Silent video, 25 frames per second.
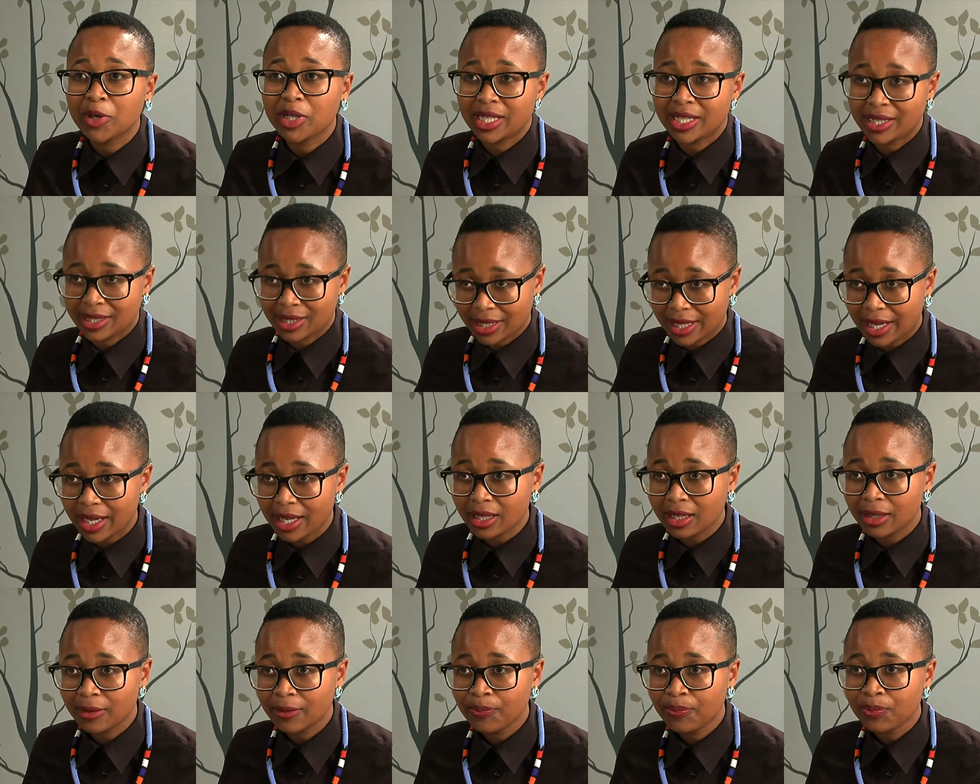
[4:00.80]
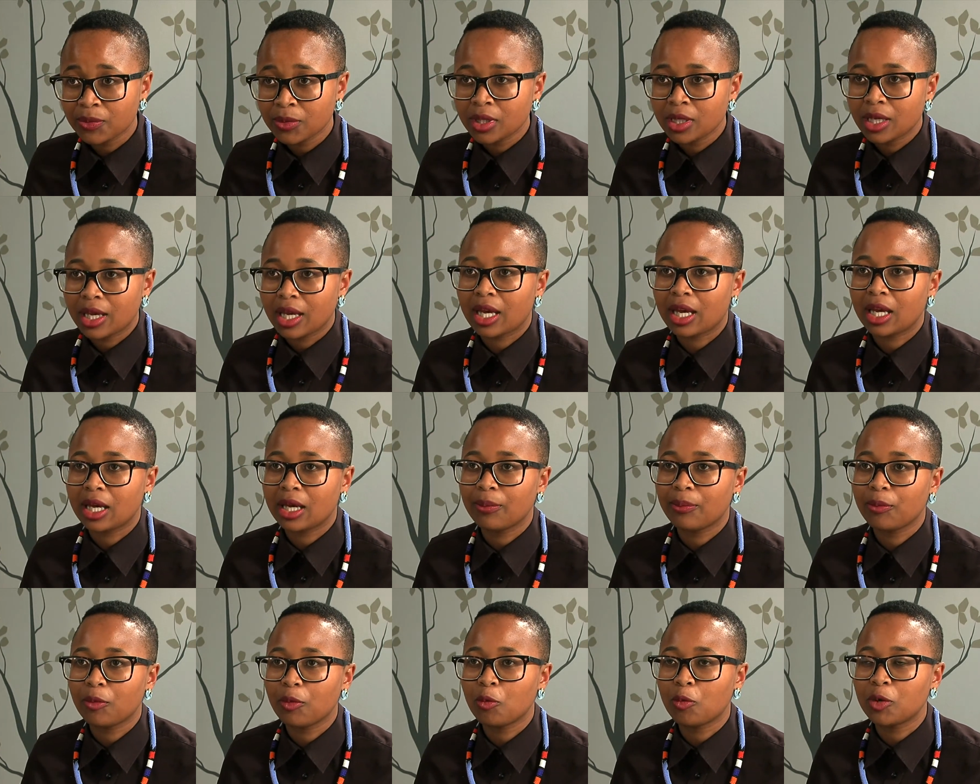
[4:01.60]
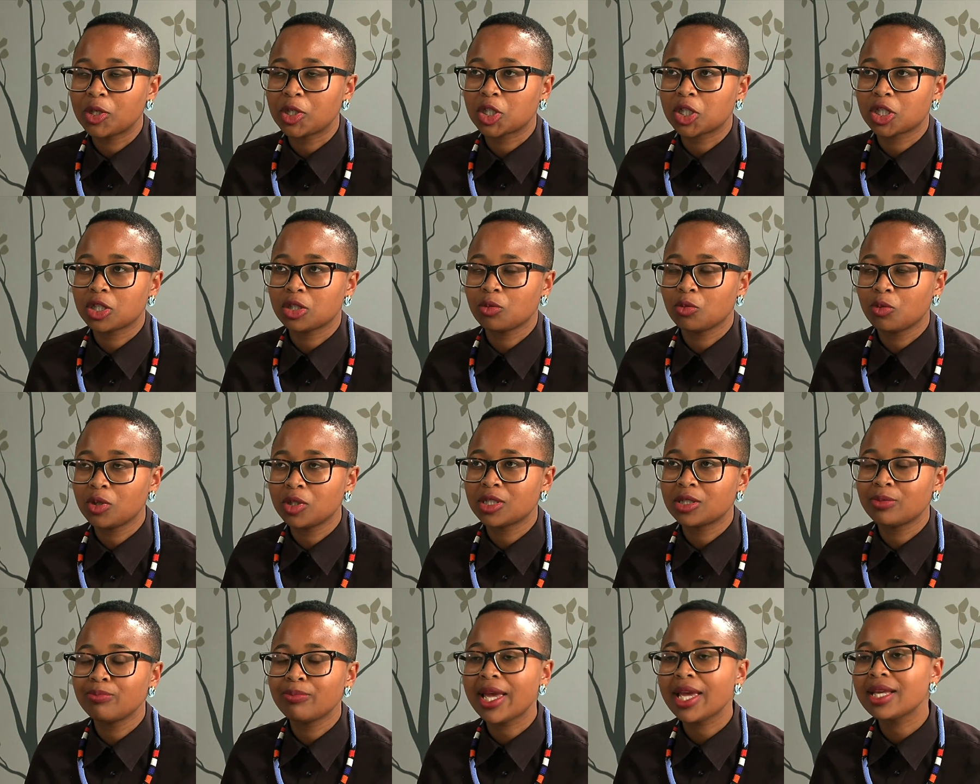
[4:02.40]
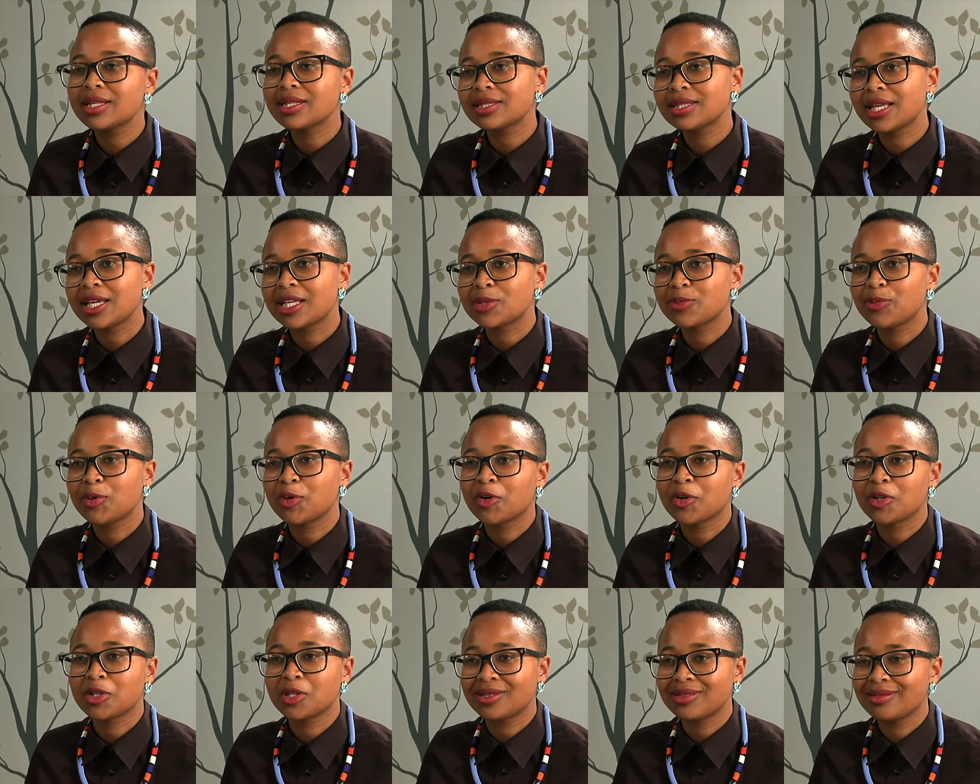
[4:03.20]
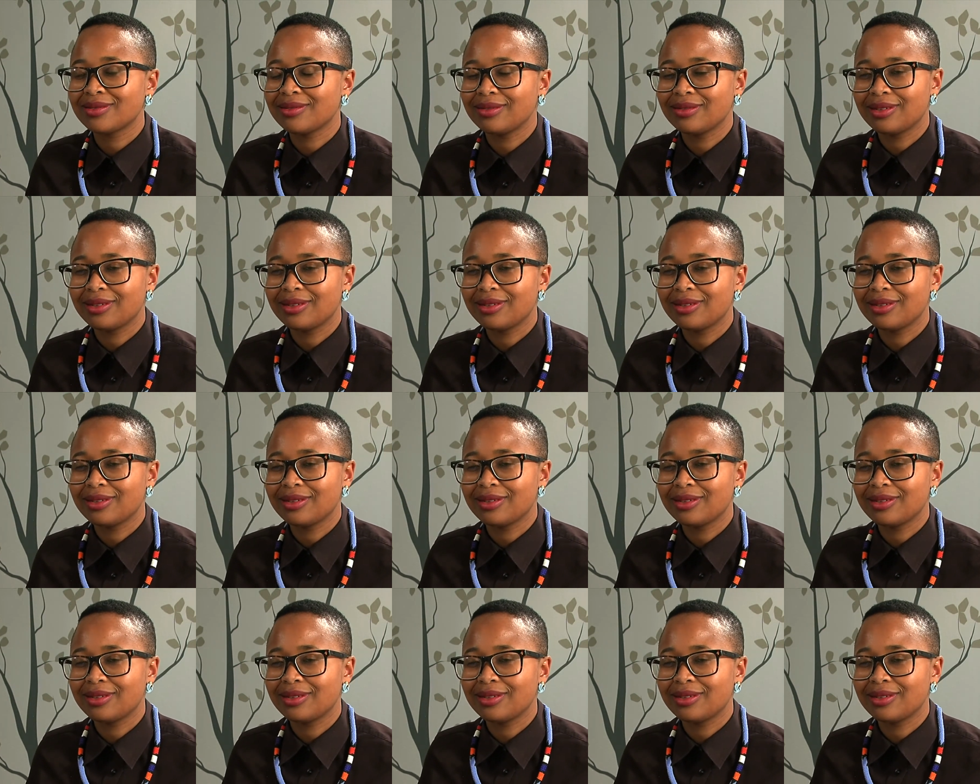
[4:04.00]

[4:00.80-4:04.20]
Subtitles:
stake, which makes sense because